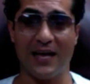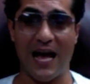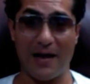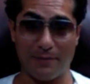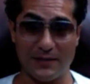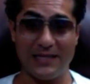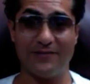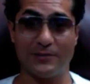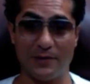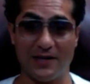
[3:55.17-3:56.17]
I believe
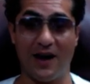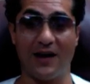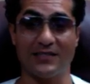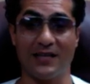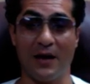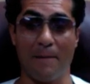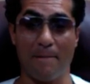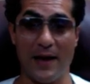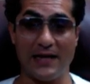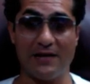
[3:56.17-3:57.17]
it's because
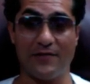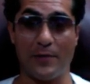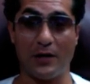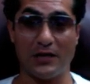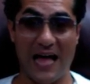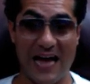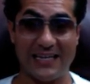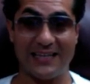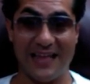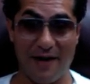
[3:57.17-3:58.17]
many of them are
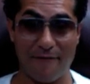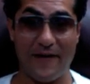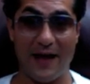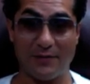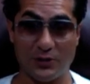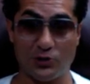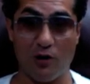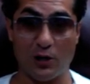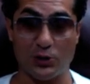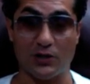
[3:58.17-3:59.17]
lacking that family
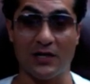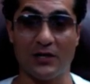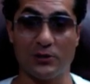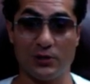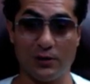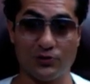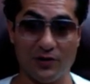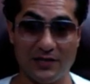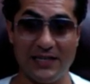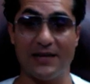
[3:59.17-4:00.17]
structure.
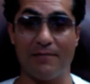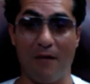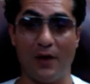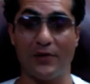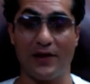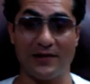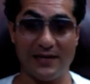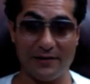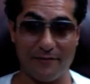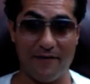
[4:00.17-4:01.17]
Children a mother and
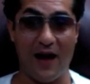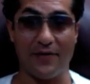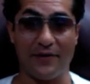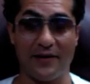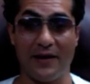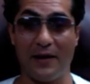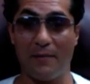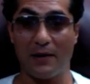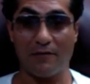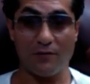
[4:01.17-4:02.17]
need a father.
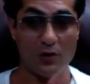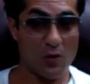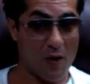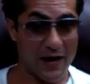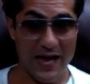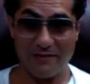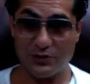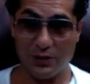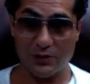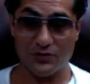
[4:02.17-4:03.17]
But if you don't want to have
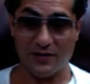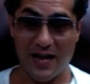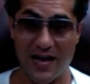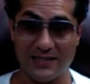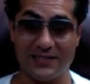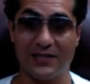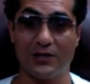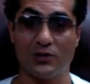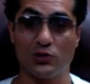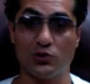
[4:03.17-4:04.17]
children, guys,
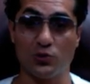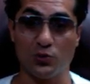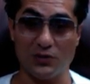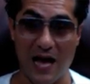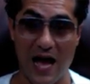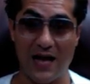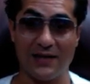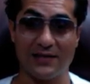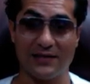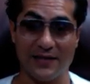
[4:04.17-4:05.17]
do not
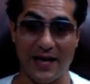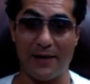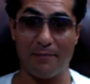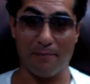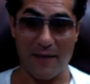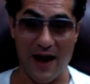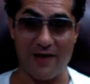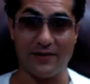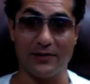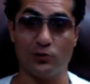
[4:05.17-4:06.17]
get
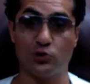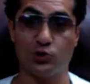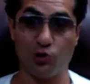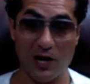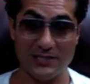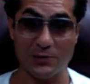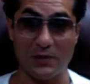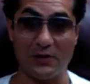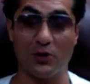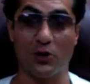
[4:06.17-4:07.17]
married. Trust me,
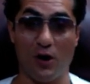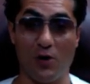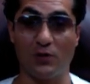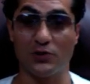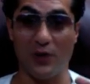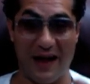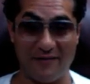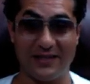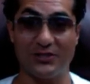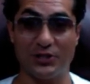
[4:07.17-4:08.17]
the girl will do
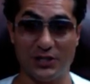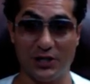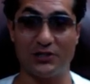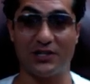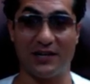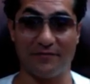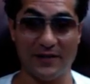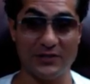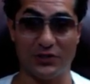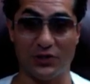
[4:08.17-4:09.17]
everything she could to
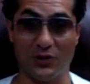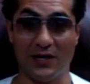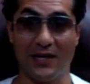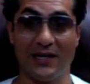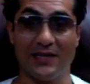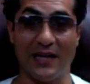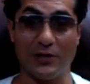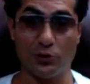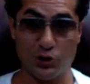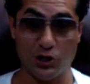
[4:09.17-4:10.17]
convince you that
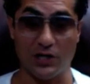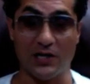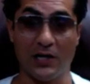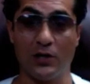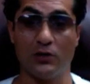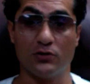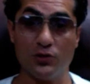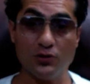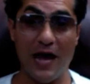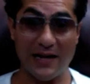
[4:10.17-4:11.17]
you should.
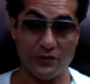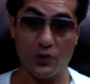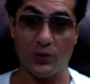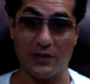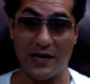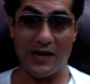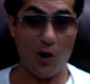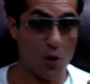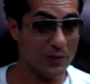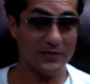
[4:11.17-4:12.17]
Do not do it. I
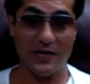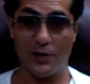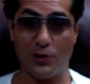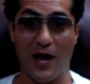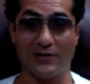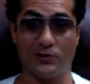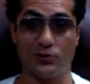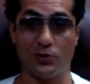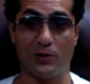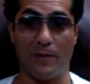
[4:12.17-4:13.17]
always tell you guys the
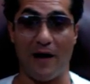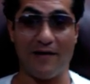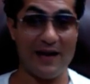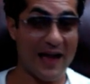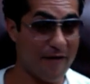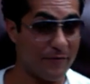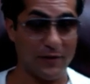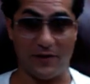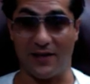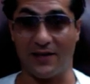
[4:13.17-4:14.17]
truth about
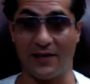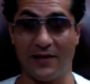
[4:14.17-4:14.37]
everything.